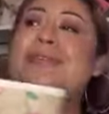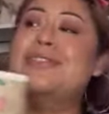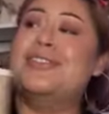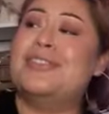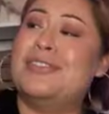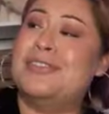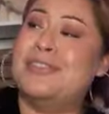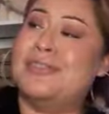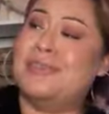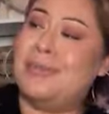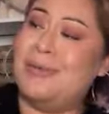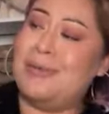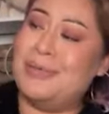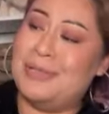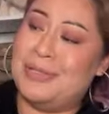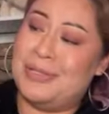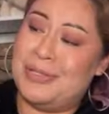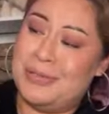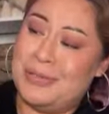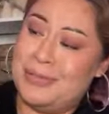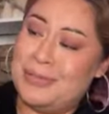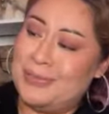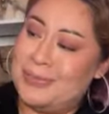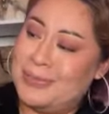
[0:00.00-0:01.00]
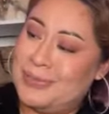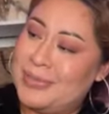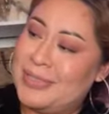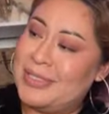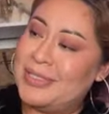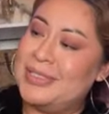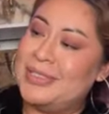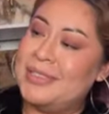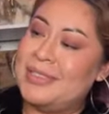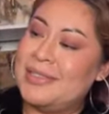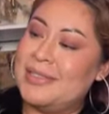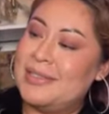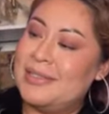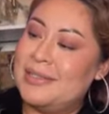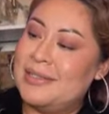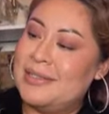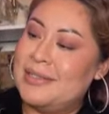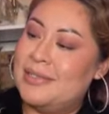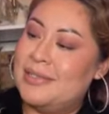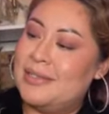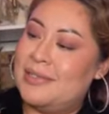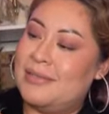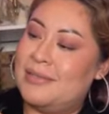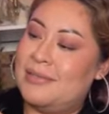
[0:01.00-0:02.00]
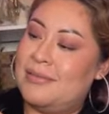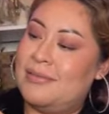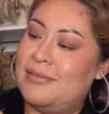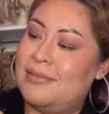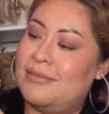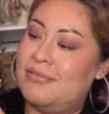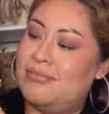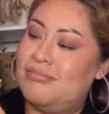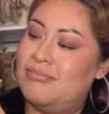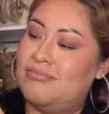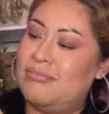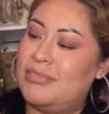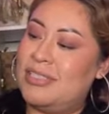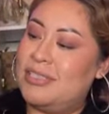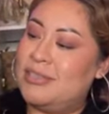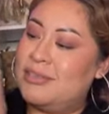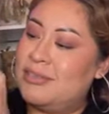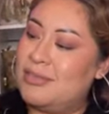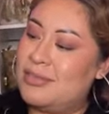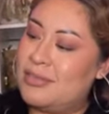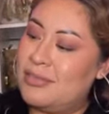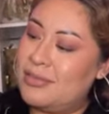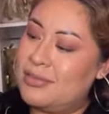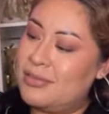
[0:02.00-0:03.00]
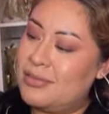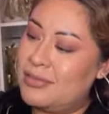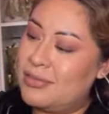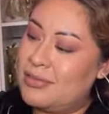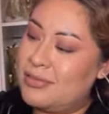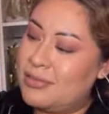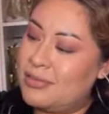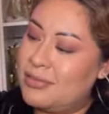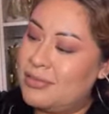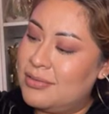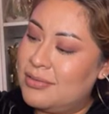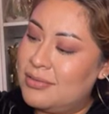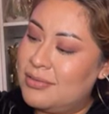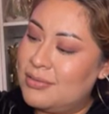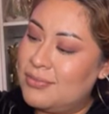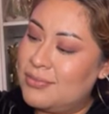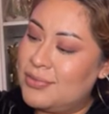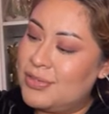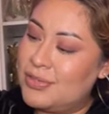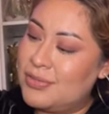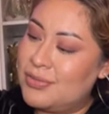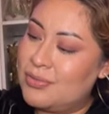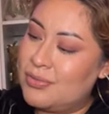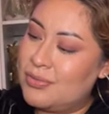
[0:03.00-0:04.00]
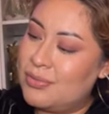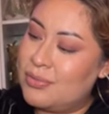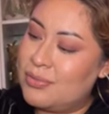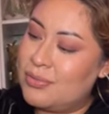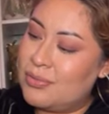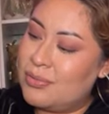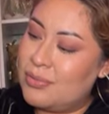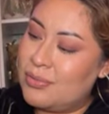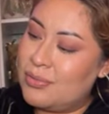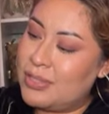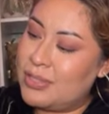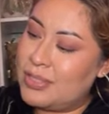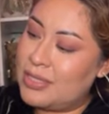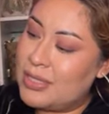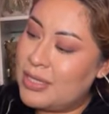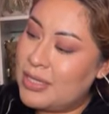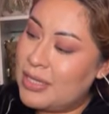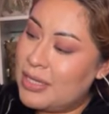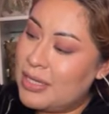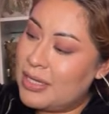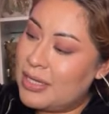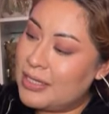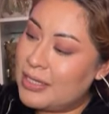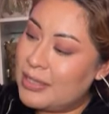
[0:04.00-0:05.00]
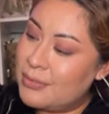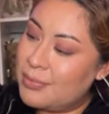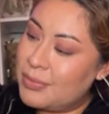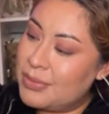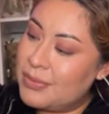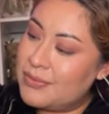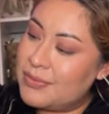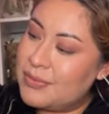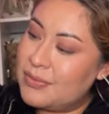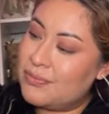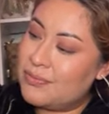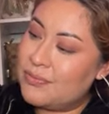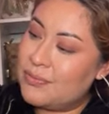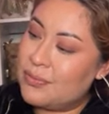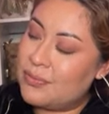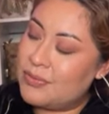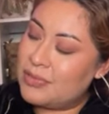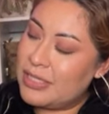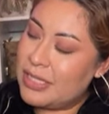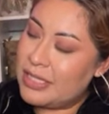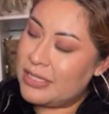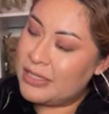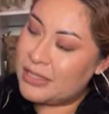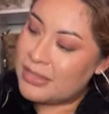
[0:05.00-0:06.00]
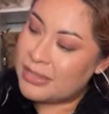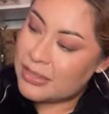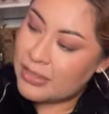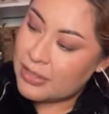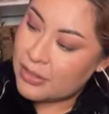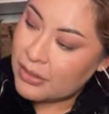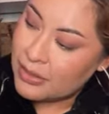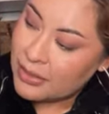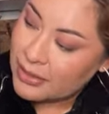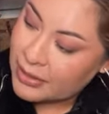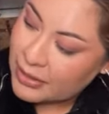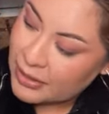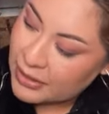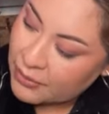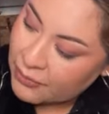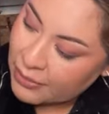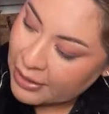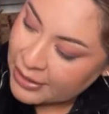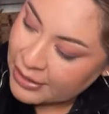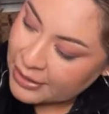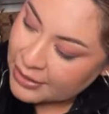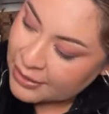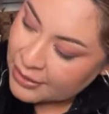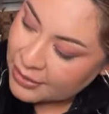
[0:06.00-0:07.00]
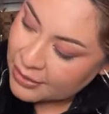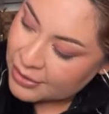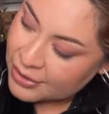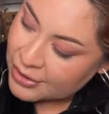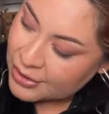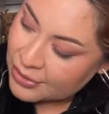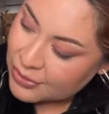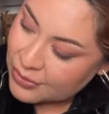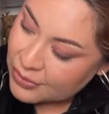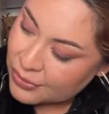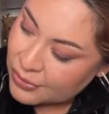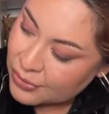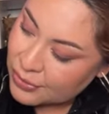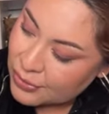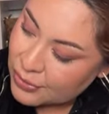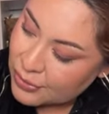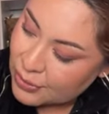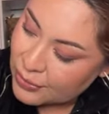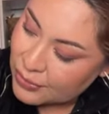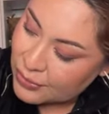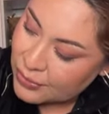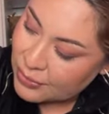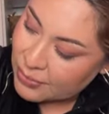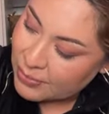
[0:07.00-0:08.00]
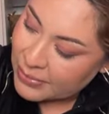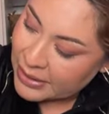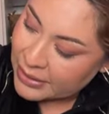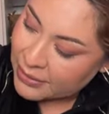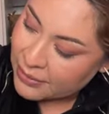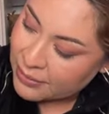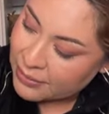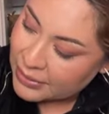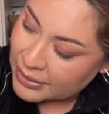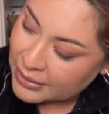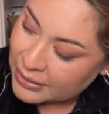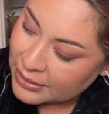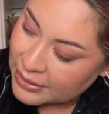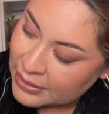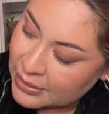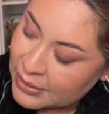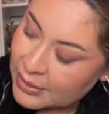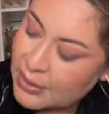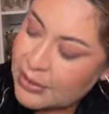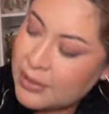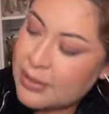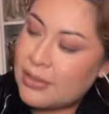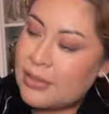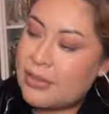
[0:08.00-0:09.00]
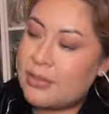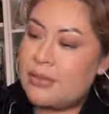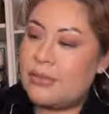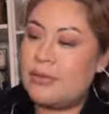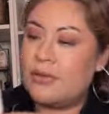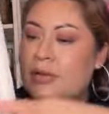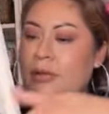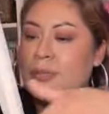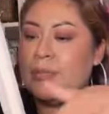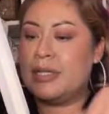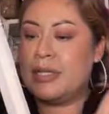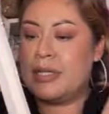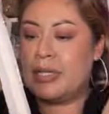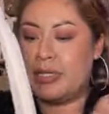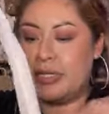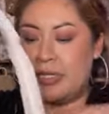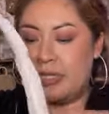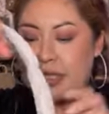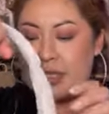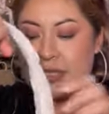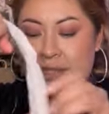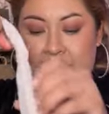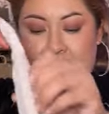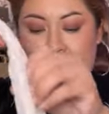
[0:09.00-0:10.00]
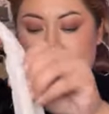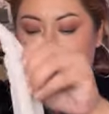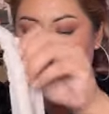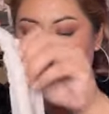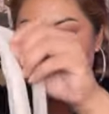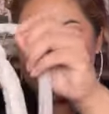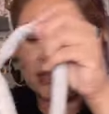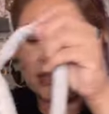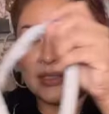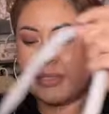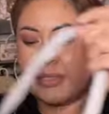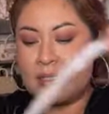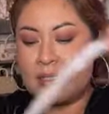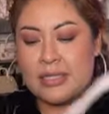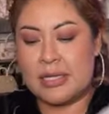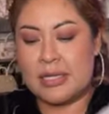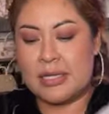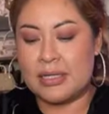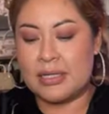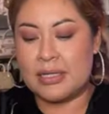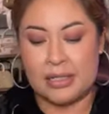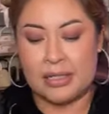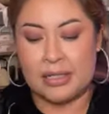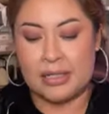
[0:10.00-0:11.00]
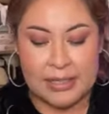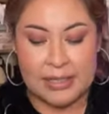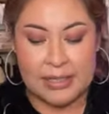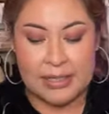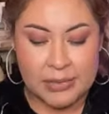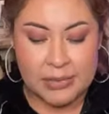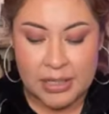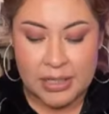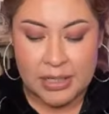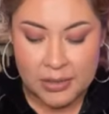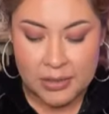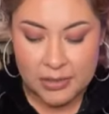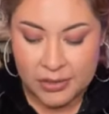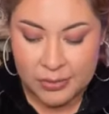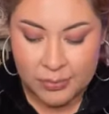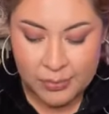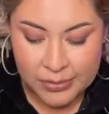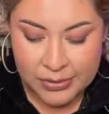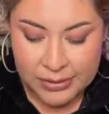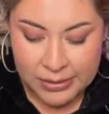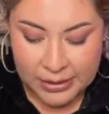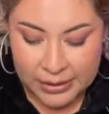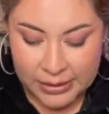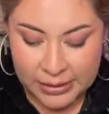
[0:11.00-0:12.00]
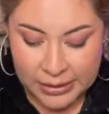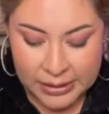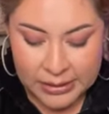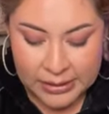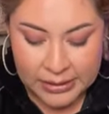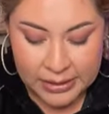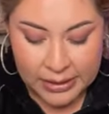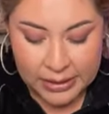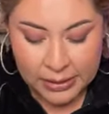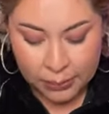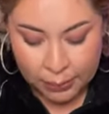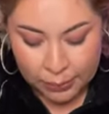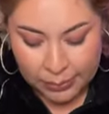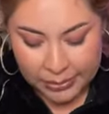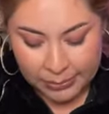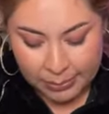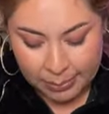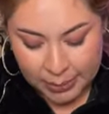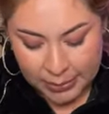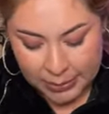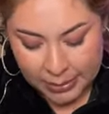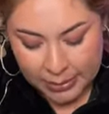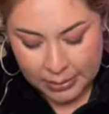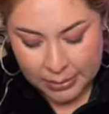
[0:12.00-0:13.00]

She's so cute. Oh, my God. I'm just so annoyed. I can't believe she falls that easily. Look, right here. She looks so, so bad already. Oh, my God. This is gonna. This is not going to last me. 100%. It's going to rip.